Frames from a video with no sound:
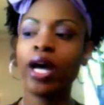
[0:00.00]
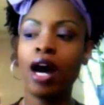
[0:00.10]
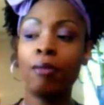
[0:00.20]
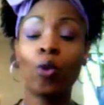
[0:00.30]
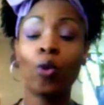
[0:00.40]

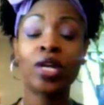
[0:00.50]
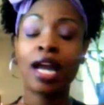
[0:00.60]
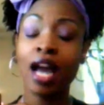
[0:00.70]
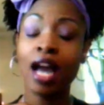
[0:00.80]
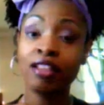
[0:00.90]
But when I
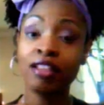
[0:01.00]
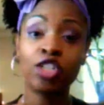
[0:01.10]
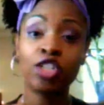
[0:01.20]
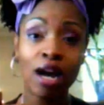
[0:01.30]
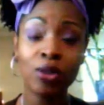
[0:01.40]
got in the
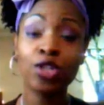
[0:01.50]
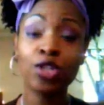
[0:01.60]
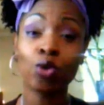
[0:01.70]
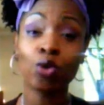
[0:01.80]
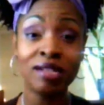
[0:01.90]
shower to
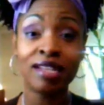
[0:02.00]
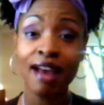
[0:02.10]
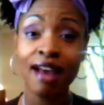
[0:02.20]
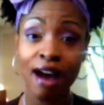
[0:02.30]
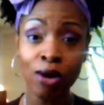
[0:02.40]
rinse it
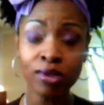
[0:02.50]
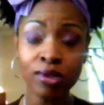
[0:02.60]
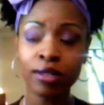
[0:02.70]
out,